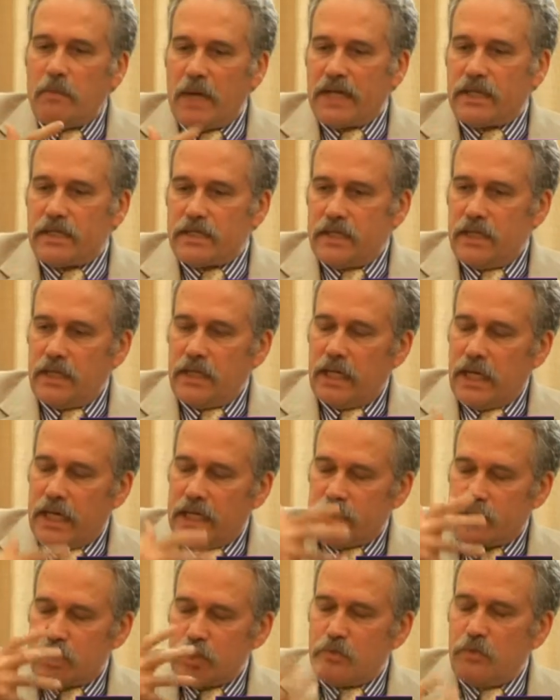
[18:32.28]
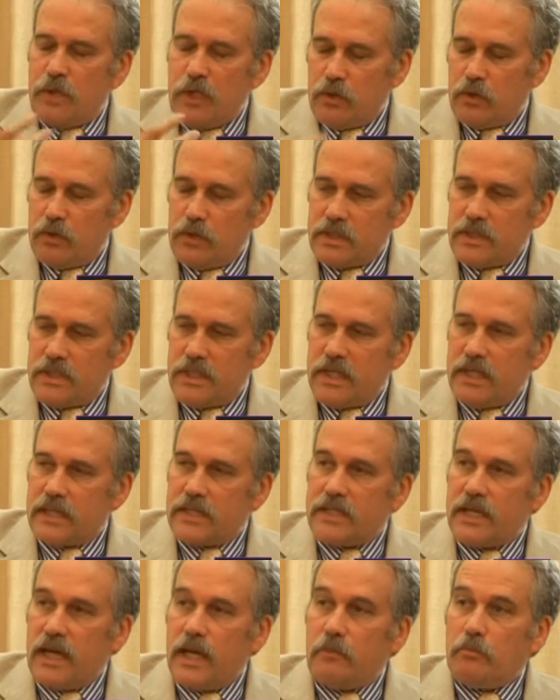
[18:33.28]
Magazine and SMIDU is the
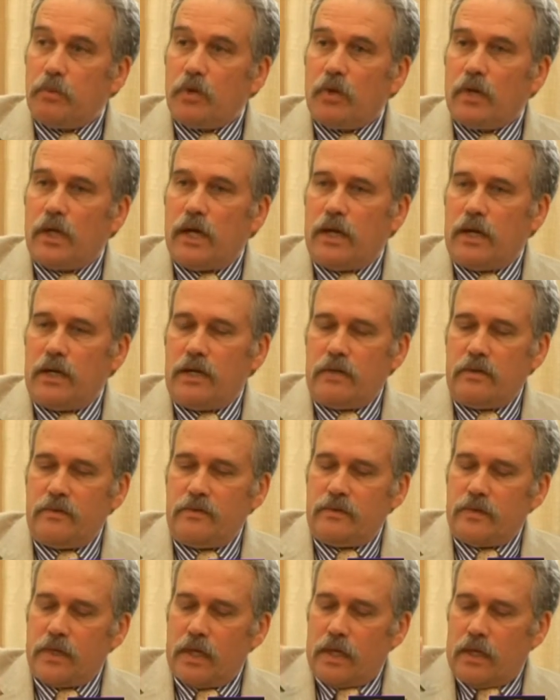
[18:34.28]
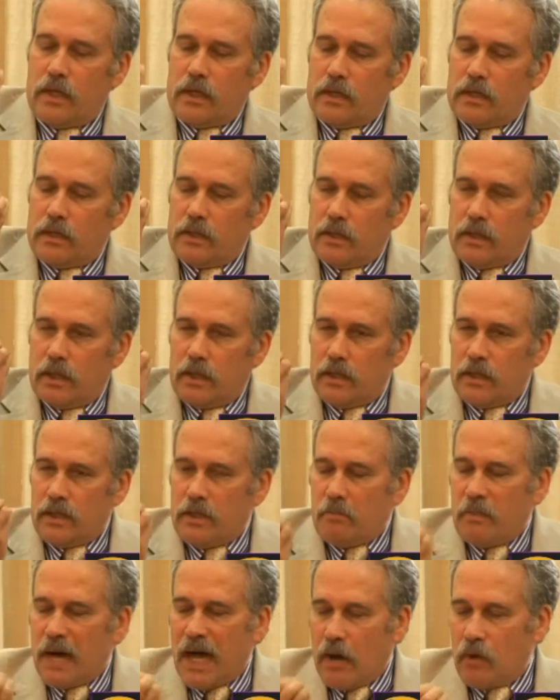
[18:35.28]
example of the
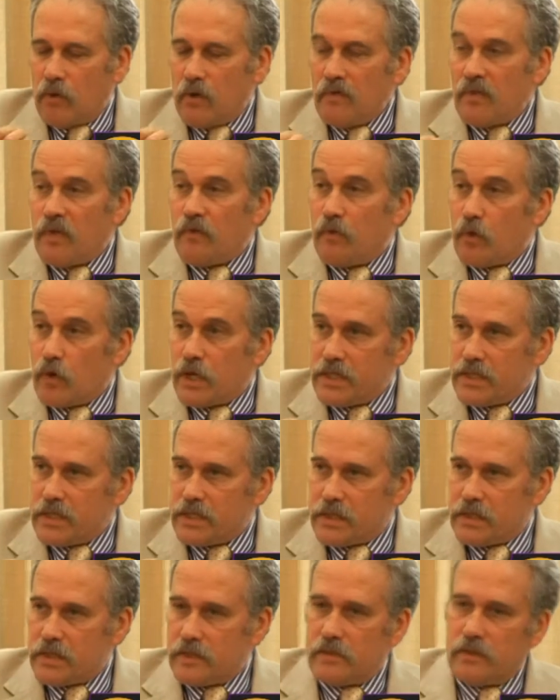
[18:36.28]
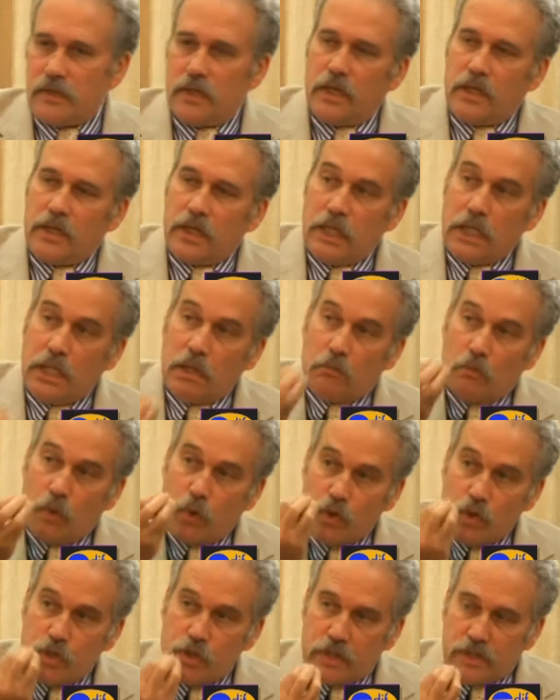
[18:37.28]
power of the voice, the
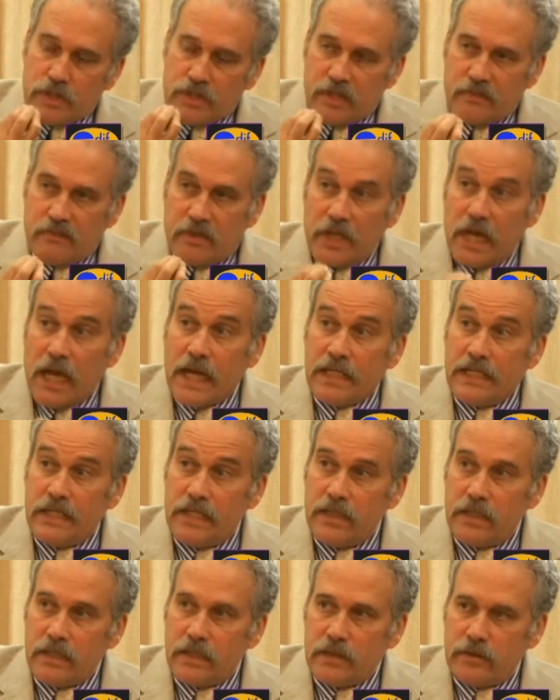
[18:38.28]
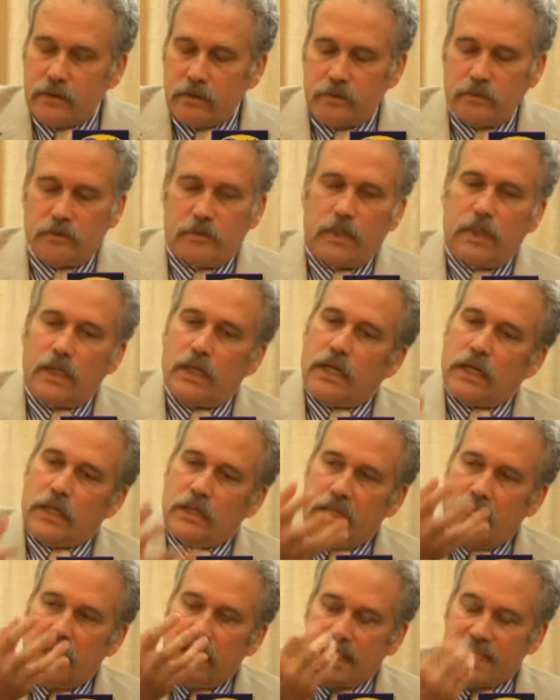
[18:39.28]
emergence of an idea,
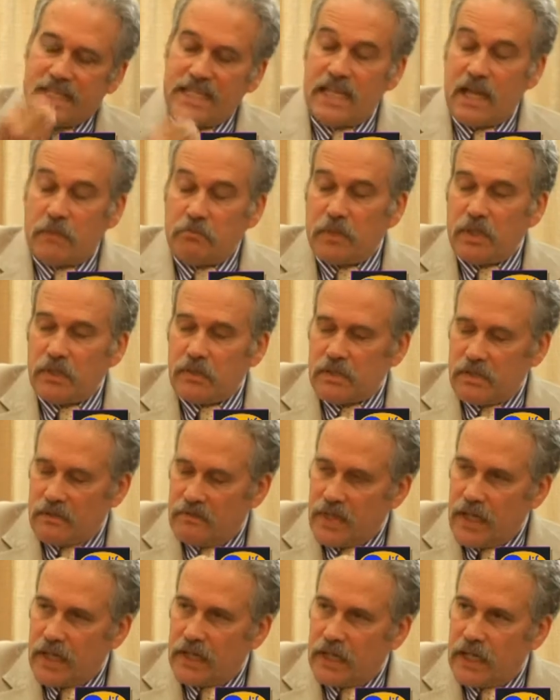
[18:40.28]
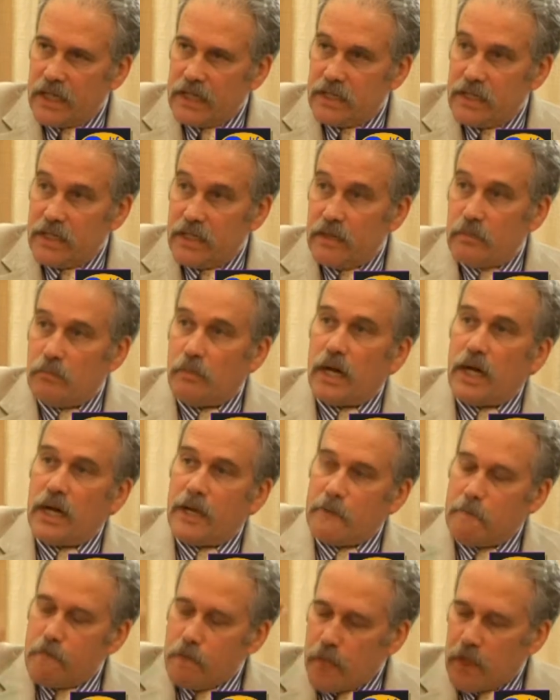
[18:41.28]
the acceptance of that idea by
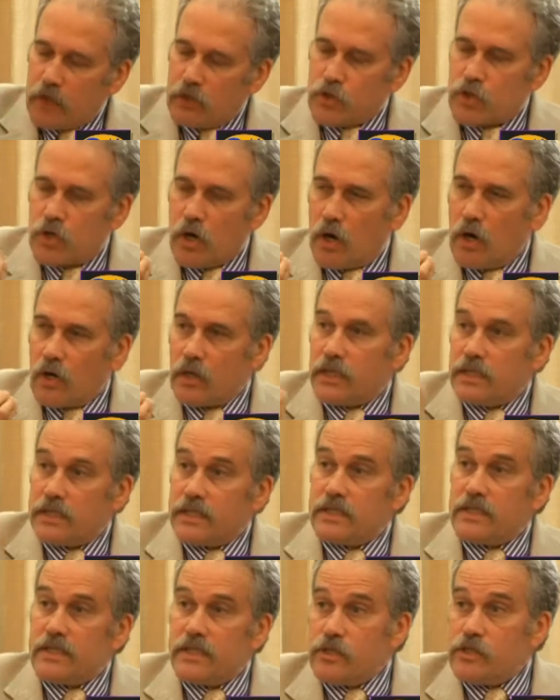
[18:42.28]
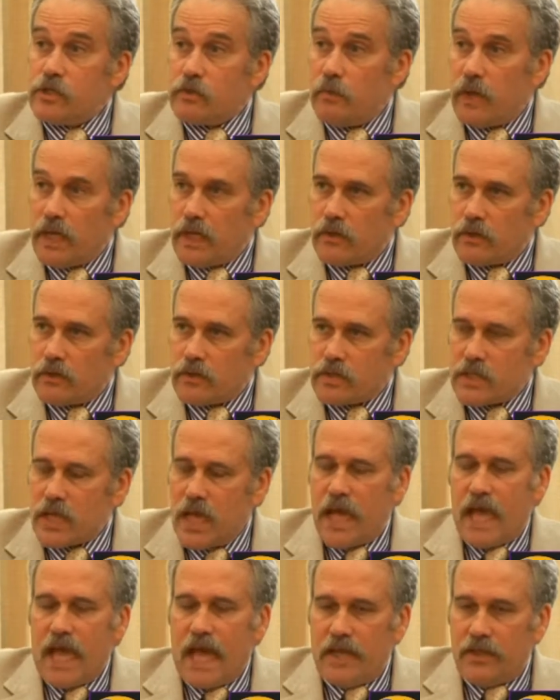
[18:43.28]
target decision makers,
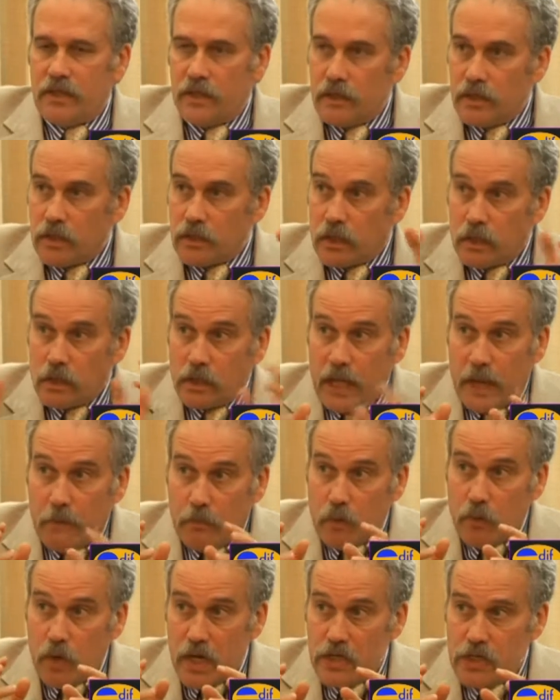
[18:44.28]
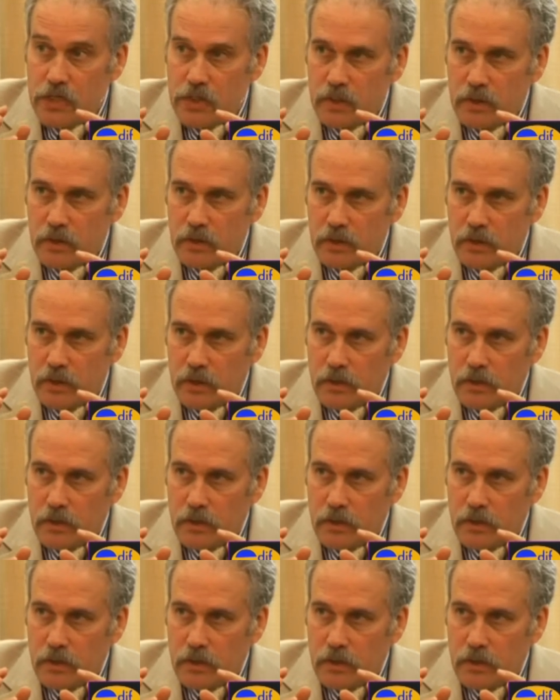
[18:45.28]
and then the collaboration